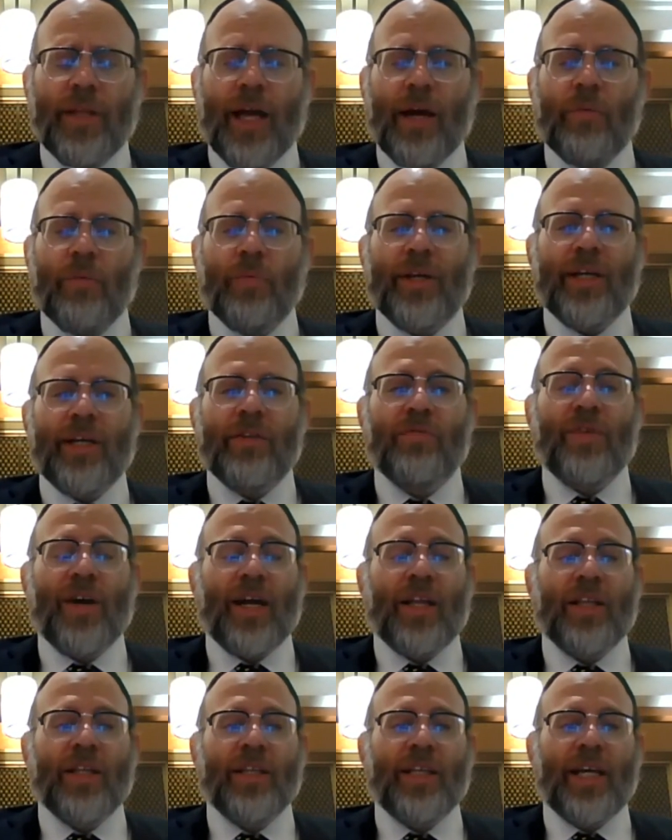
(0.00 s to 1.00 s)
that would
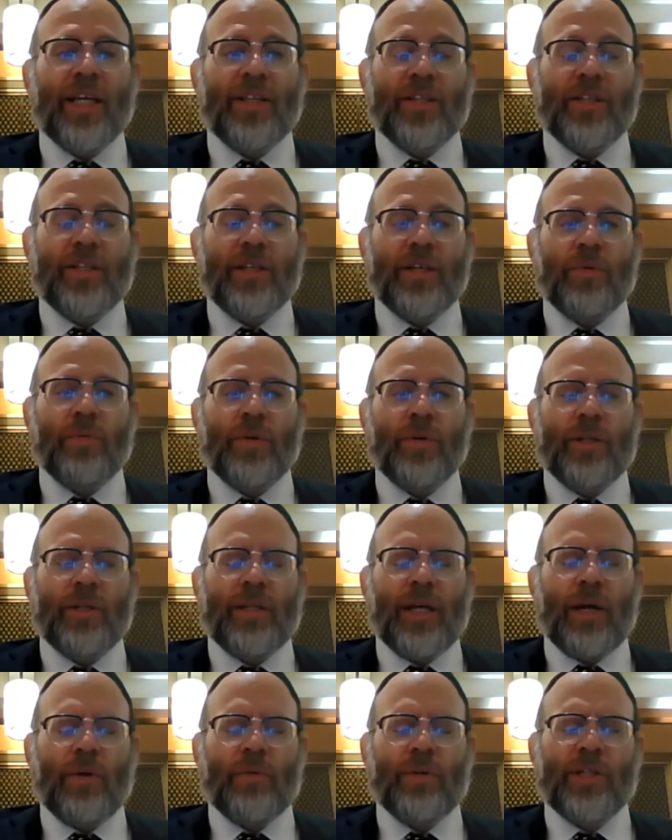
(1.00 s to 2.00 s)
invalidate,
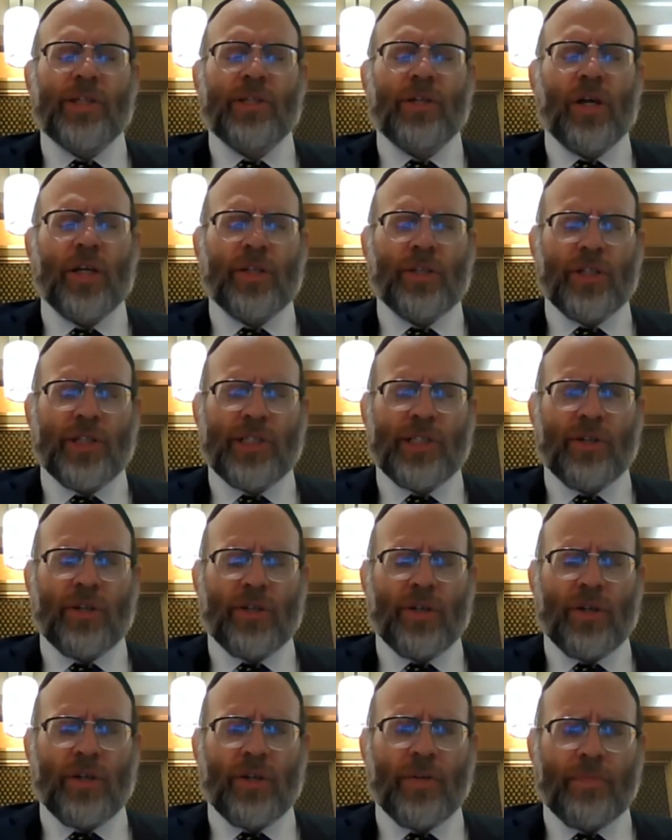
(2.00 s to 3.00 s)
that would cut the
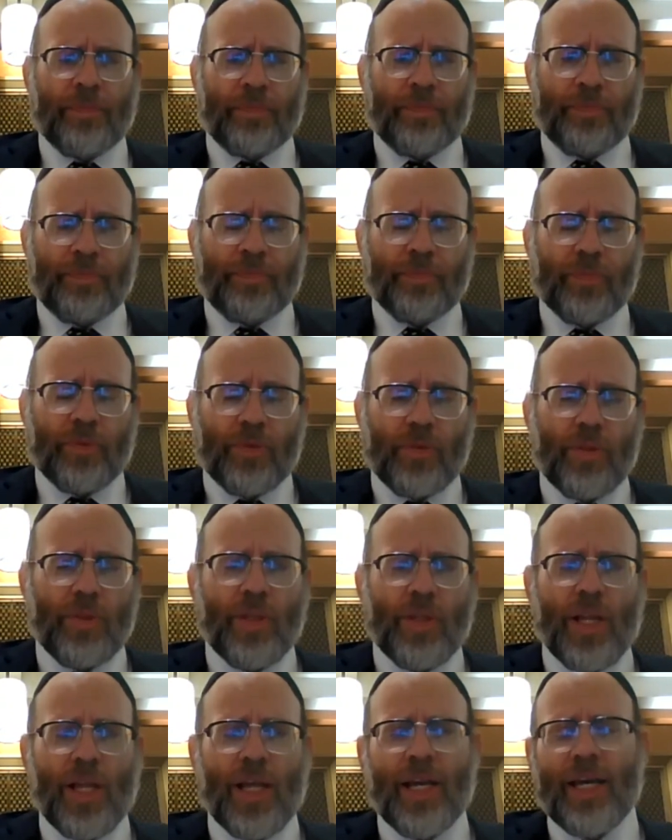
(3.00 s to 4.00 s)
sukkah
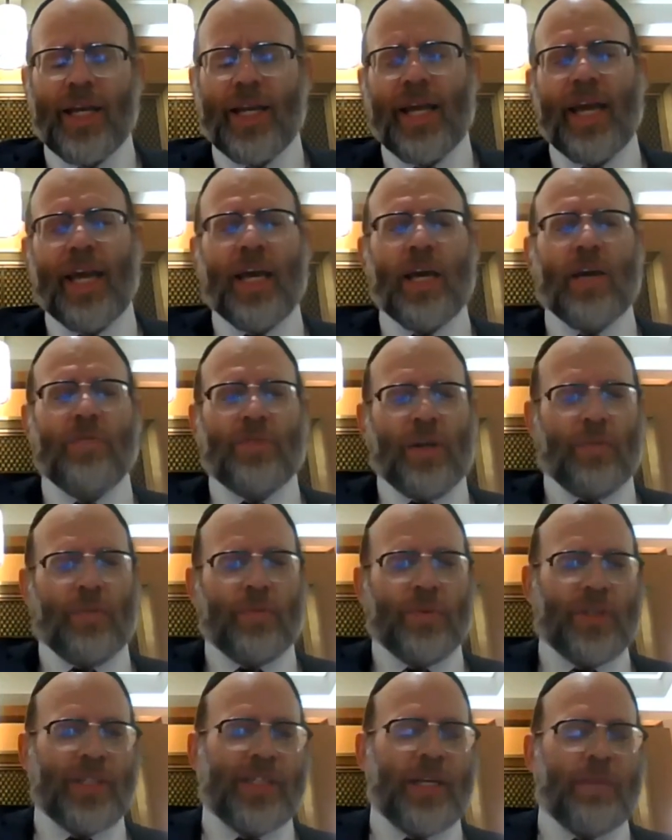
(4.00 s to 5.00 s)
in half,
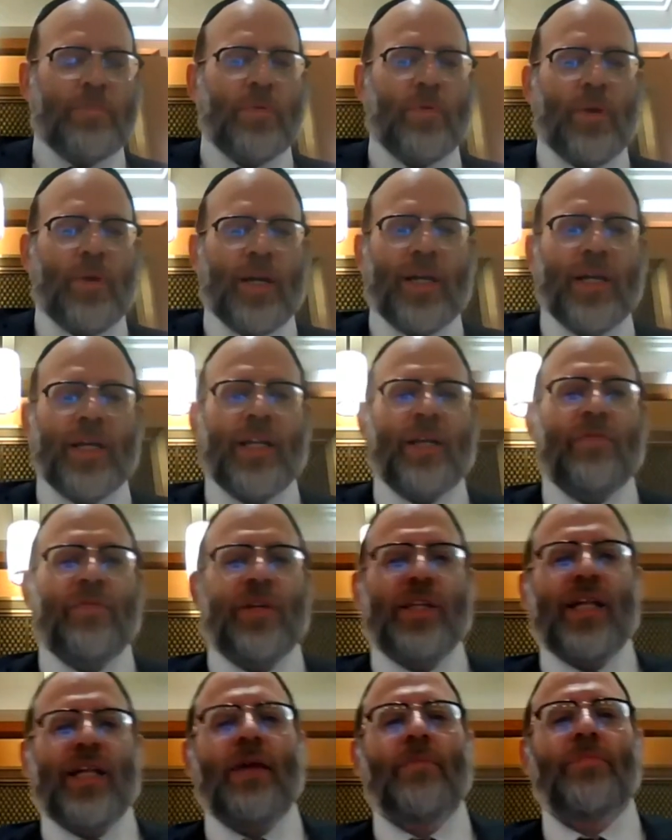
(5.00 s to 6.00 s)
that would separate it if
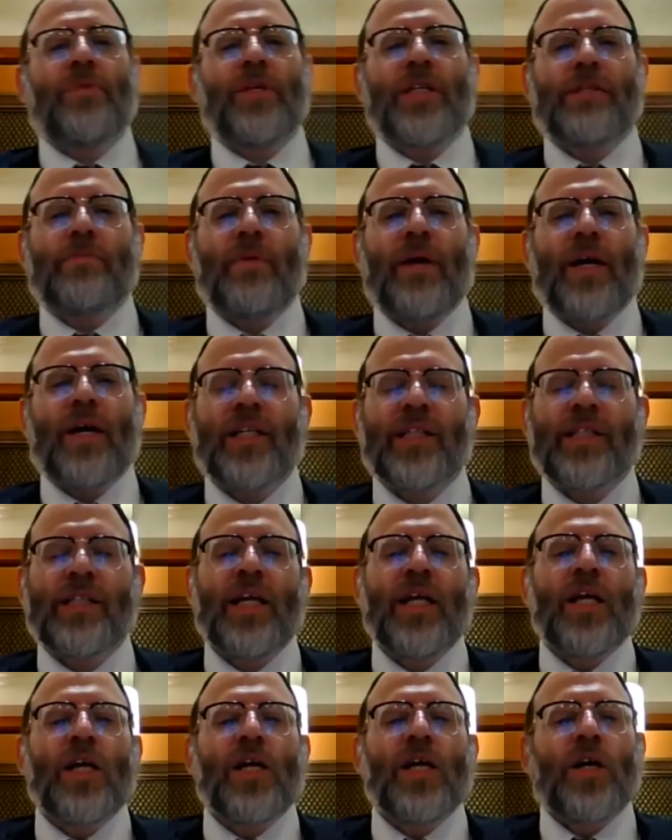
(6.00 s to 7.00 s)
it's an empty
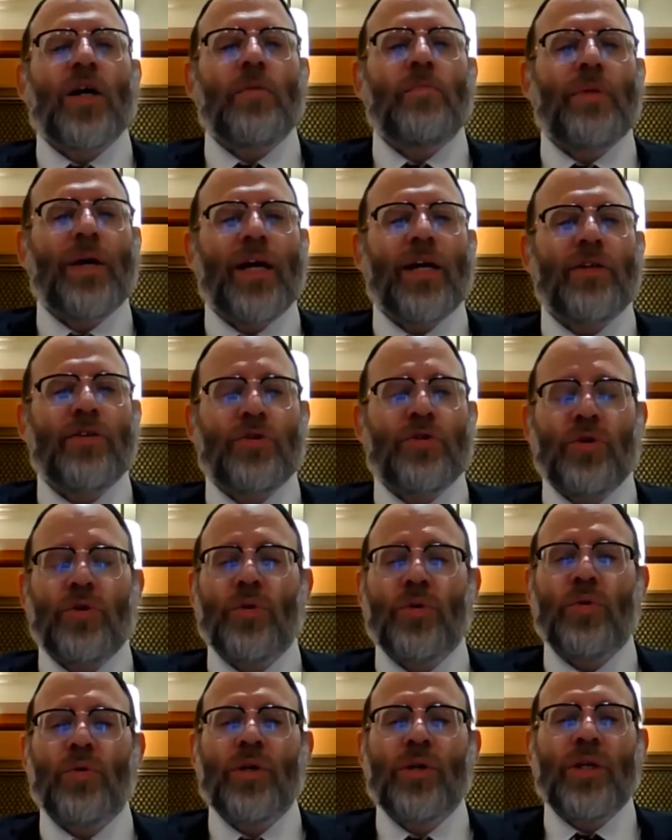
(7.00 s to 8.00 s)
space compared
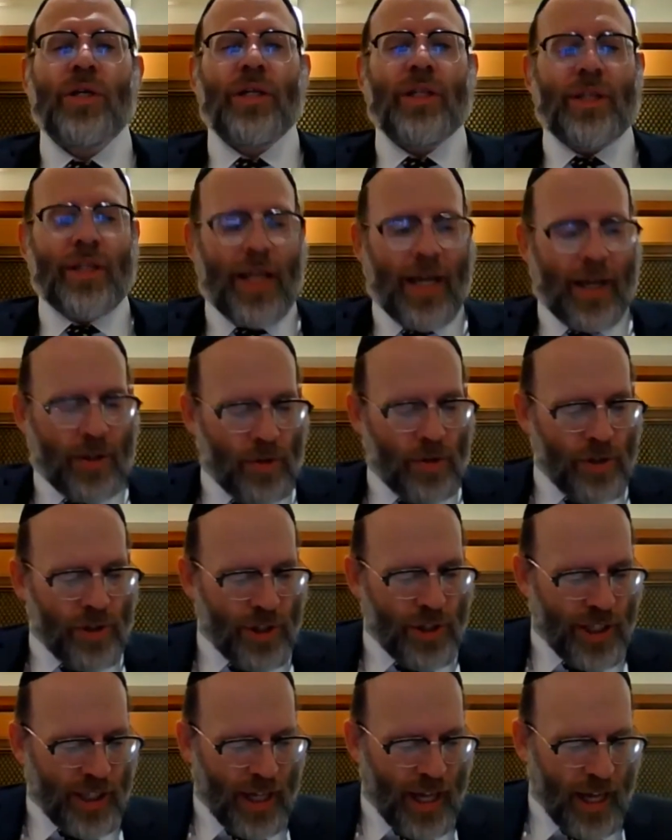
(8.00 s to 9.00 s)
to not
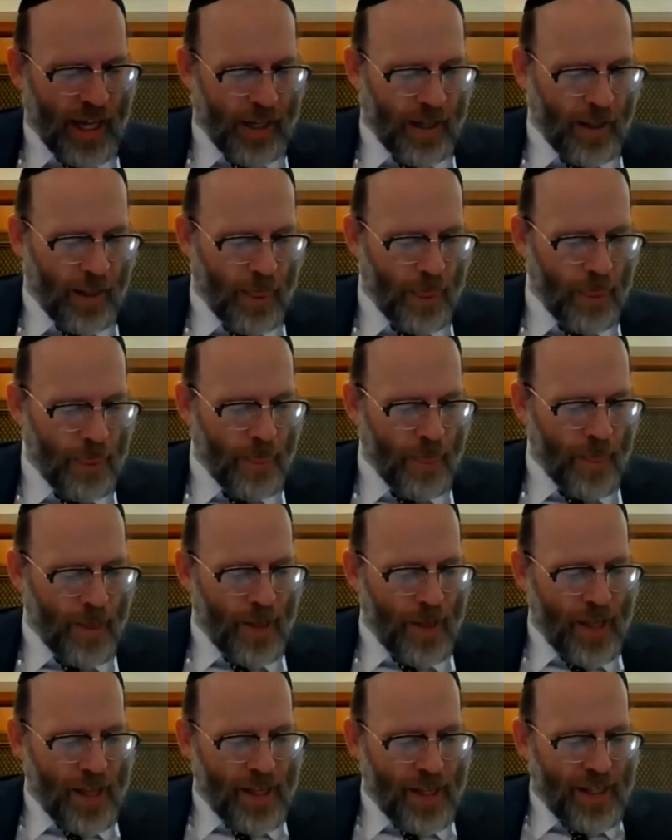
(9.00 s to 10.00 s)
kosher schach.
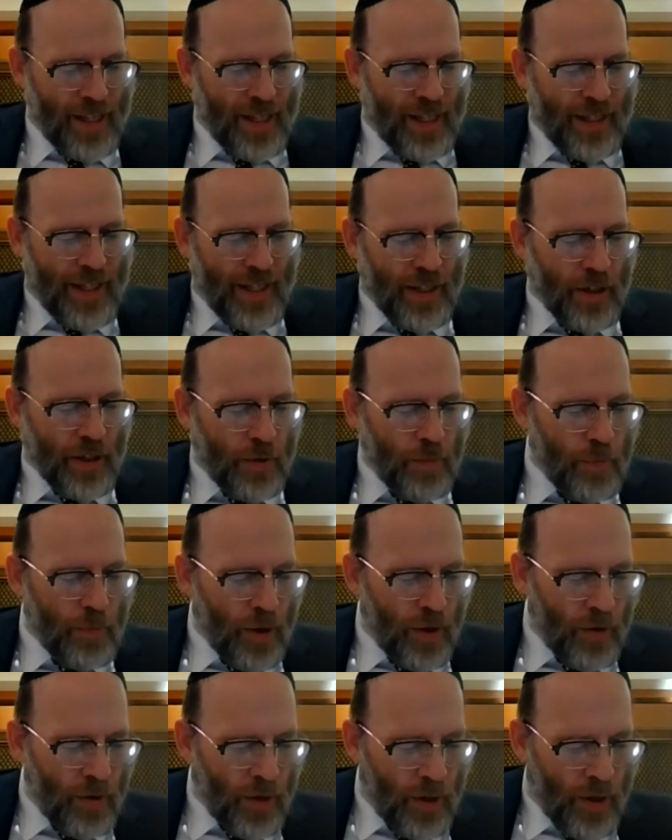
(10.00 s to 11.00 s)
In the
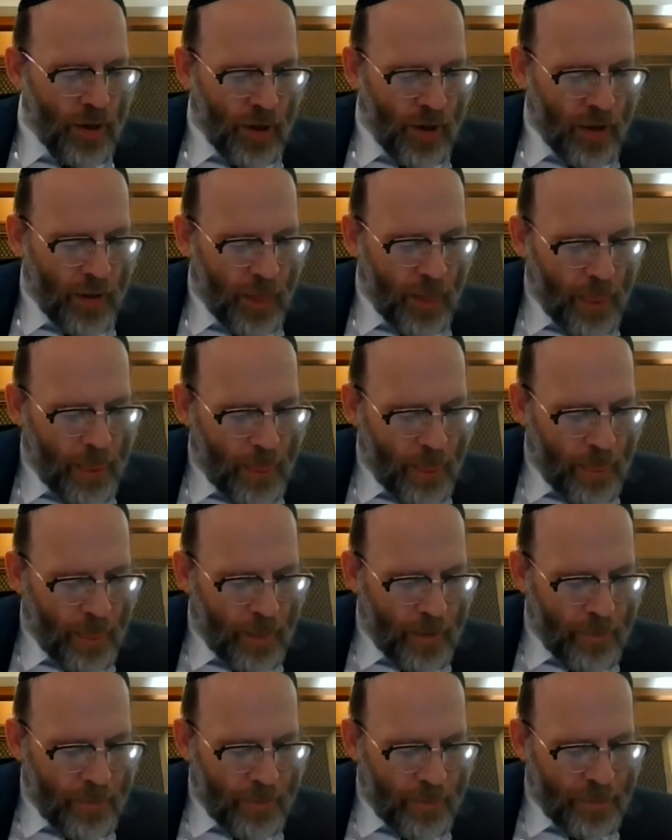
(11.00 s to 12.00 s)
Gemara,
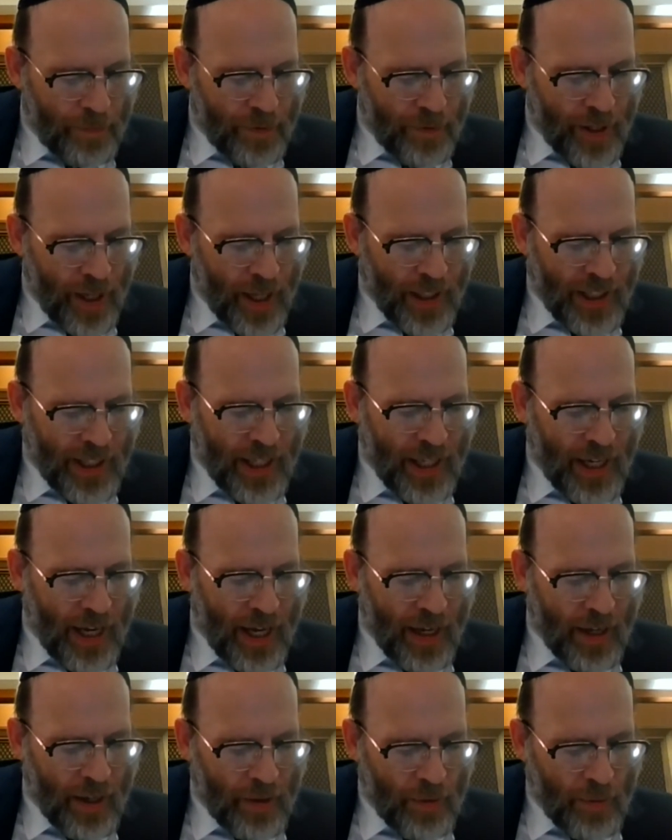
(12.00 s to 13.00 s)

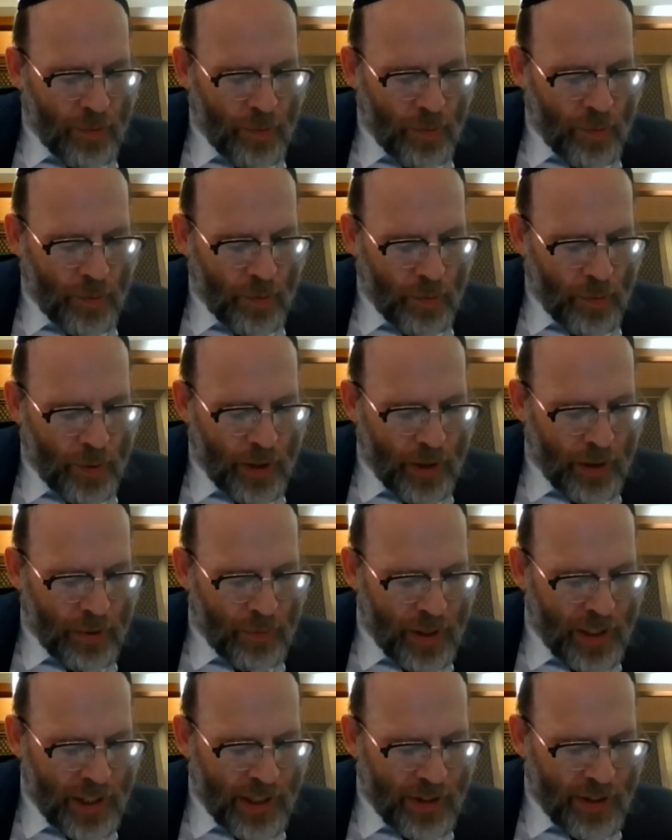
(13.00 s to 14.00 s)
yesterday,
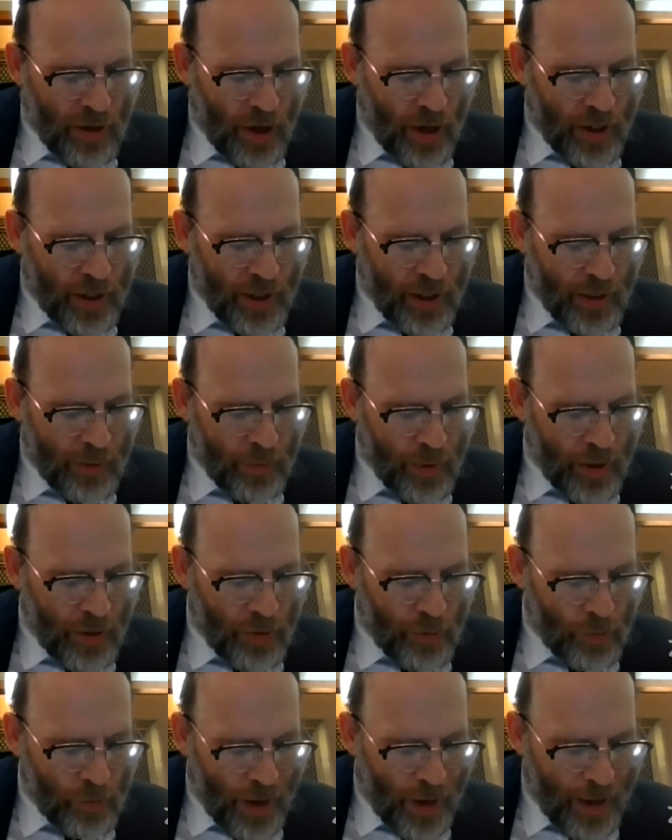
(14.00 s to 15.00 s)
we started
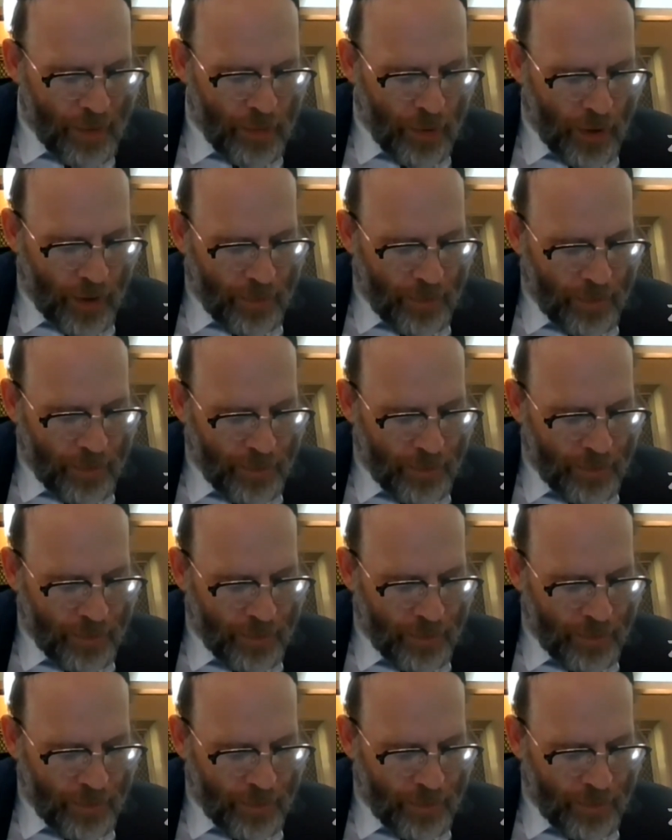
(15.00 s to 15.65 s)
with Rabbah.